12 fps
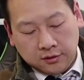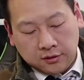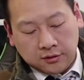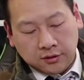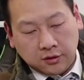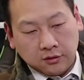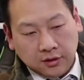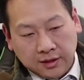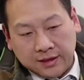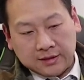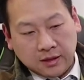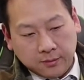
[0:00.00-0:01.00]
So the
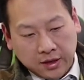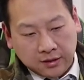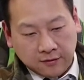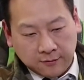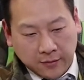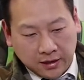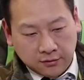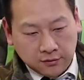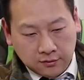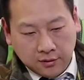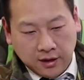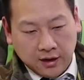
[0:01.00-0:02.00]
legs are made of
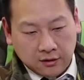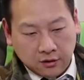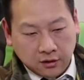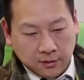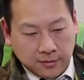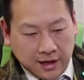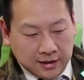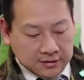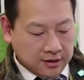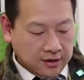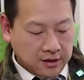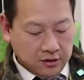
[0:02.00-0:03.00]
metal and you've got a
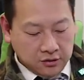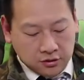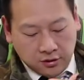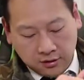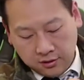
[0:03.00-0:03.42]
plastic hinge